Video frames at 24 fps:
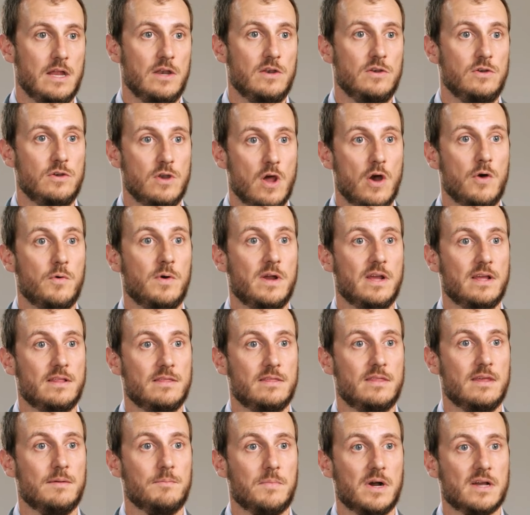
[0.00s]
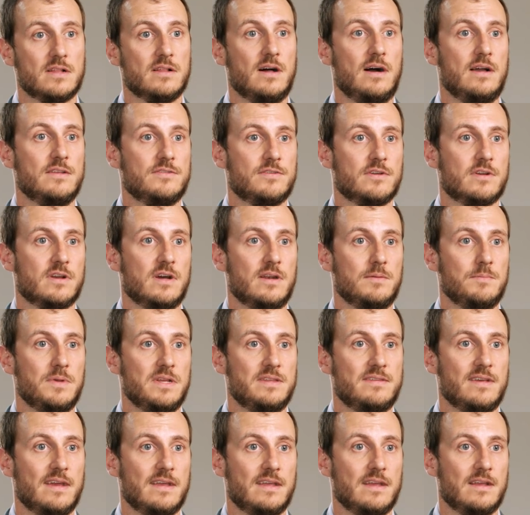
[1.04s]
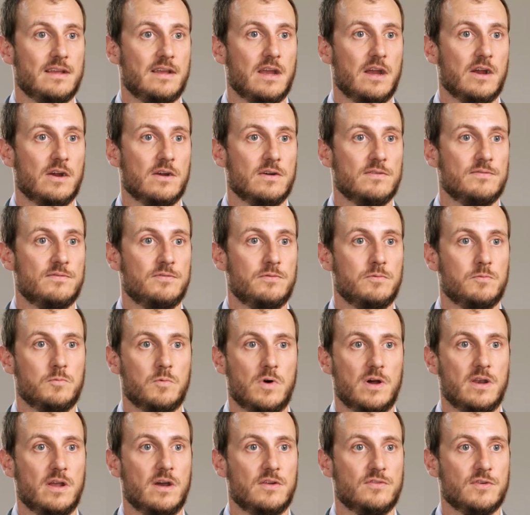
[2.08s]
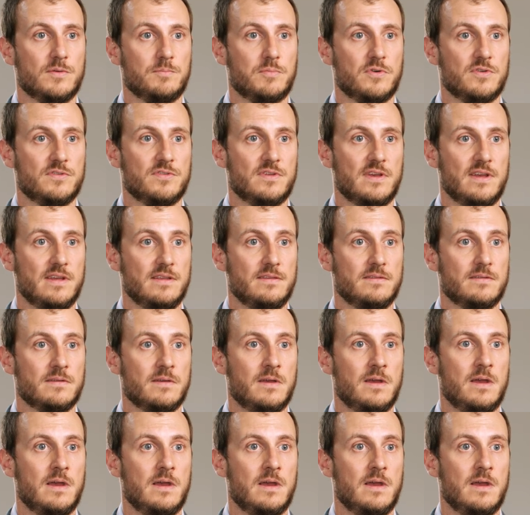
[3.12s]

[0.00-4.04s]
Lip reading: knowing that my clients are going to be taken care of 100%,